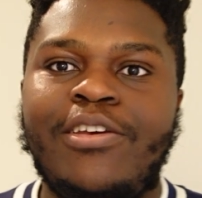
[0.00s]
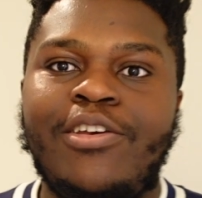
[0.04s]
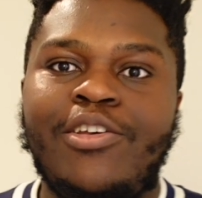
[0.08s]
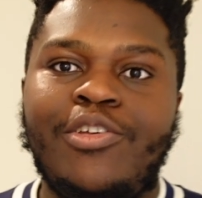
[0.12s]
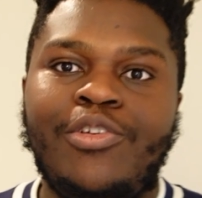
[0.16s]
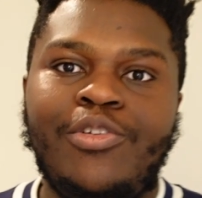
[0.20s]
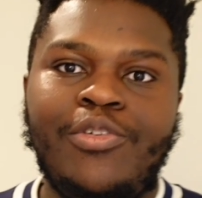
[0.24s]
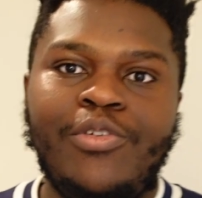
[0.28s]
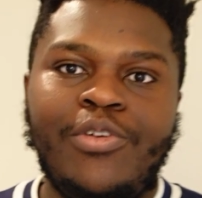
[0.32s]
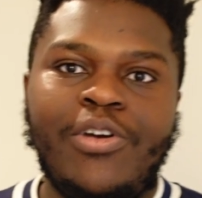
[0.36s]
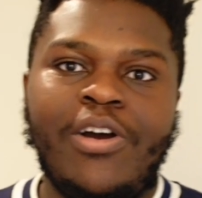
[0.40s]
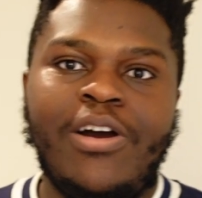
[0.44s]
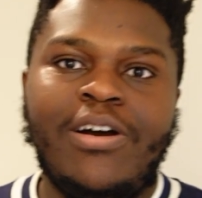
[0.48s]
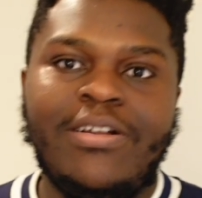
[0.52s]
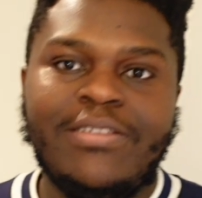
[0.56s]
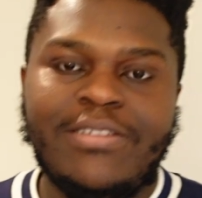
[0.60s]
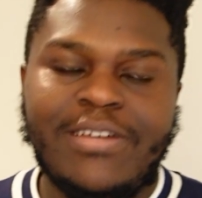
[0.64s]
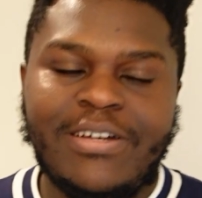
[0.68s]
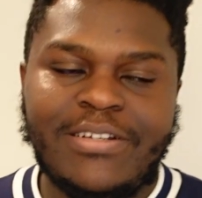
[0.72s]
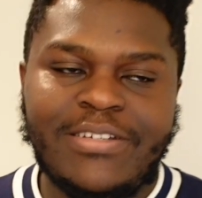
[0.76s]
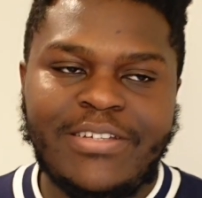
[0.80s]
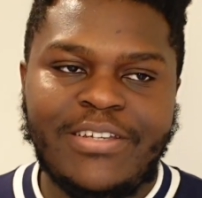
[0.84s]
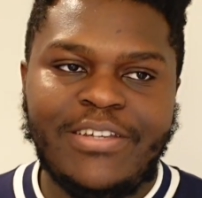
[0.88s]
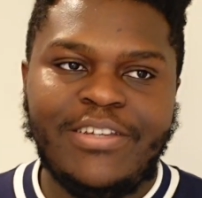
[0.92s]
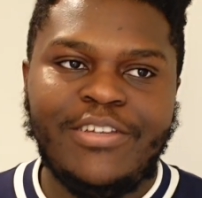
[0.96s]
You can't
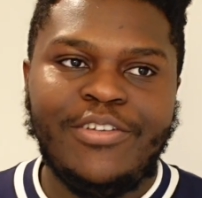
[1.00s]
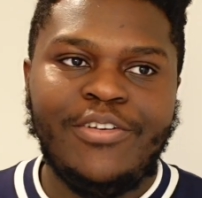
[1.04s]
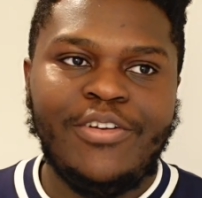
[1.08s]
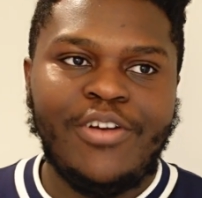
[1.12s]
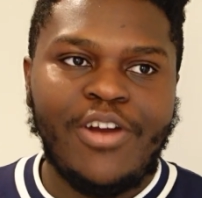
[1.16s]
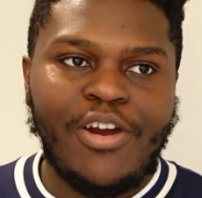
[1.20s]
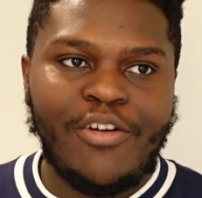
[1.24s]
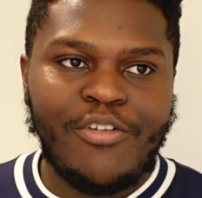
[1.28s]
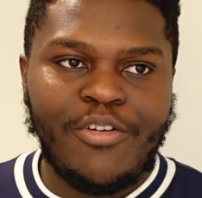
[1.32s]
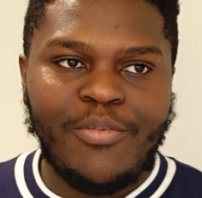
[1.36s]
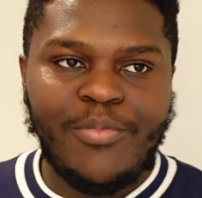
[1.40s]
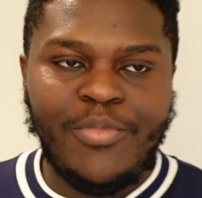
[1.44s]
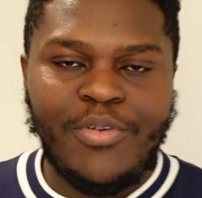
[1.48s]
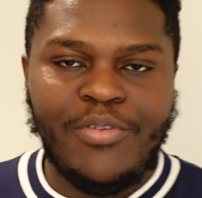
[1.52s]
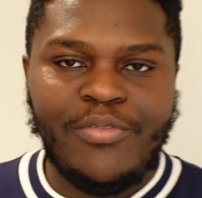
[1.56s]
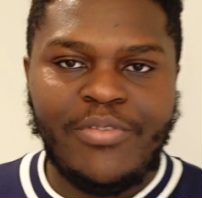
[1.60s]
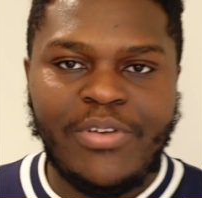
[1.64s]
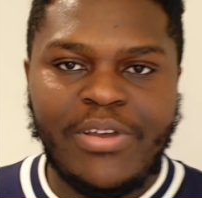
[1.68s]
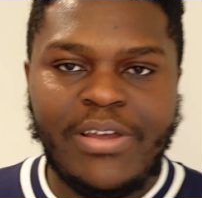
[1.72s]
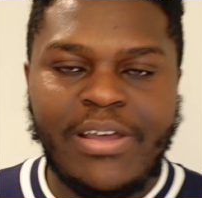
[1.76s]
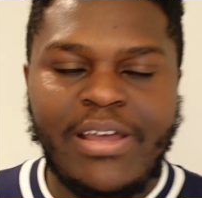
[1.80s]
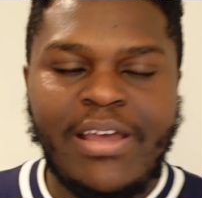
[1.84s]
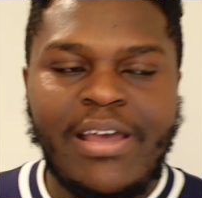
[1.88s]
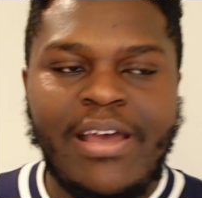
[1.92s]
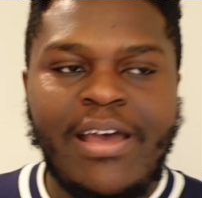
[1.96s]
touch it, you can't remove
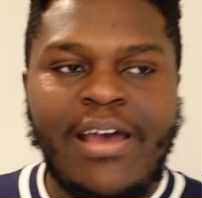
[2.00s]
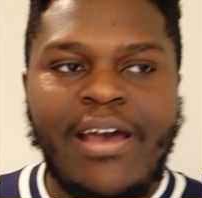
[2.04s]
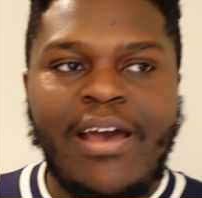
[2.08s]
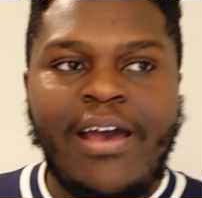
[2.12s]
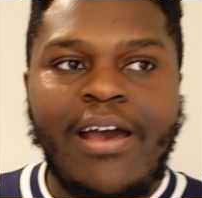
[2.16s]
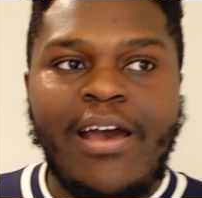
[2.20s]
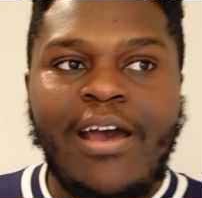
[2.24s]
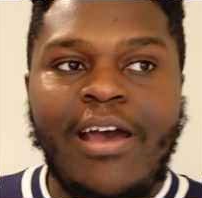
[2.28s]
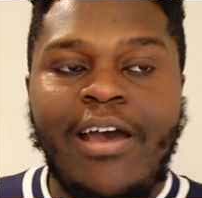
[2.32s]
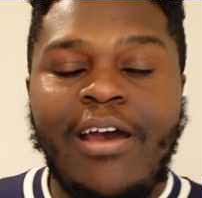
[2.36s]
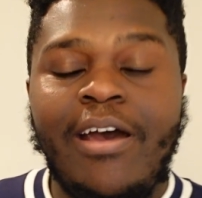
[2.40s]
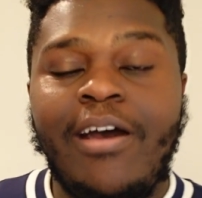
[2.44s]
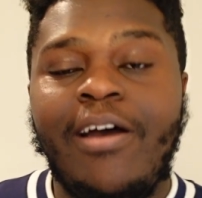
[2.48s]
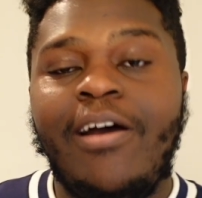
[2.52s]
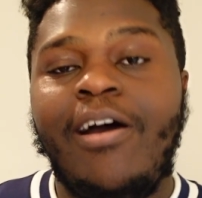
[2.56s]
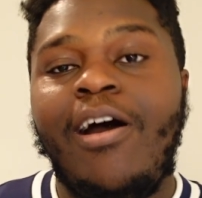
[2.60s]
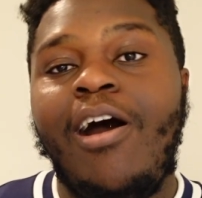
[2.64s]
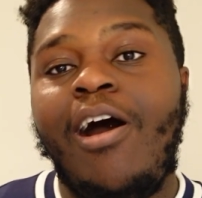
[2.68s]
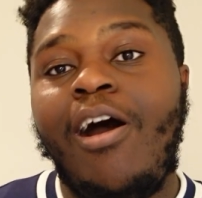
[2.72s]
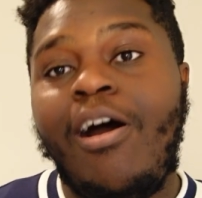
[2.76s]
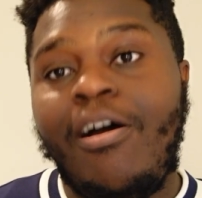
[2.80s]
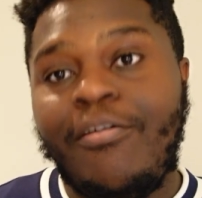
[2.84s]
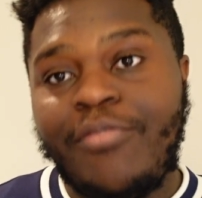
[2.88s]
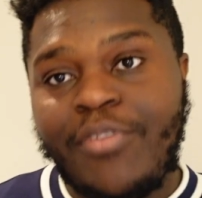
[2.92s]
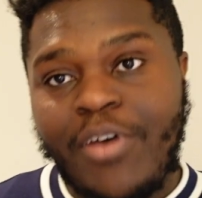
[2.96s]
it.
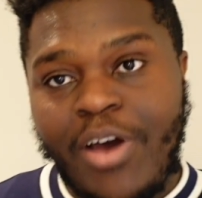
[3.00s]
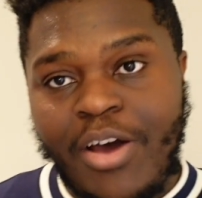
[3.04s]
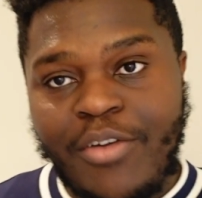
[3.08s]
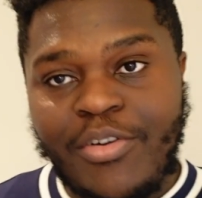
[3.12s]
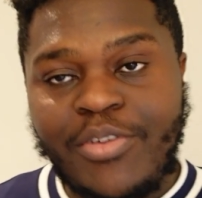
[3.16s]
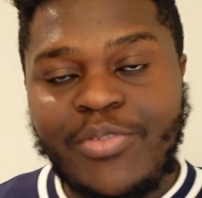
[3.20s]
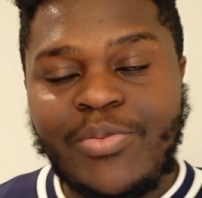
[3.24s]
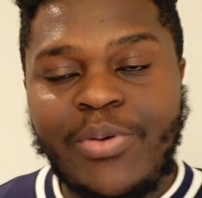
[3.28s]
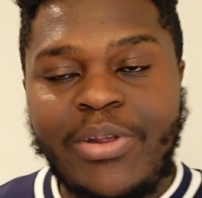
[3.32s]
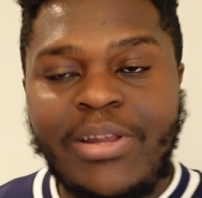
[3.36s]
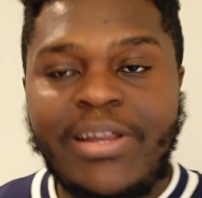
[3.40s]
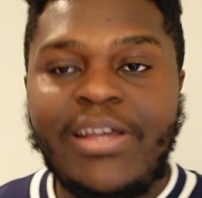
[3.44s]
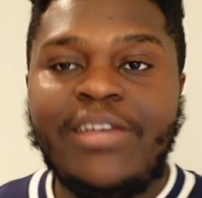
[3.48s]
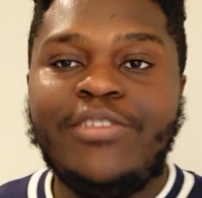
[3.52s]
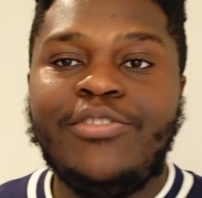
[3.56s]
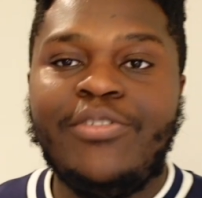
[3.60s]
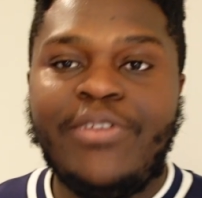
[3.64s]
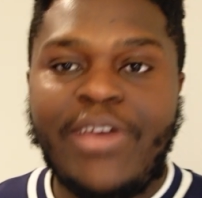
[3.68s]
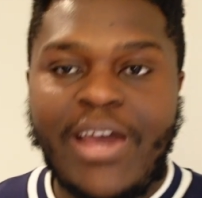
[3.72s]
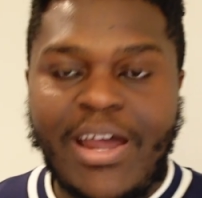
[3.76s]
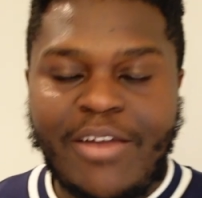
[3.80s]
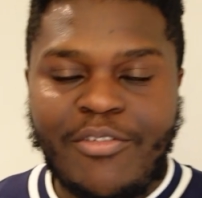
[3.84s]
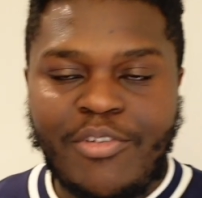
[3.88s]
After 120 days, you can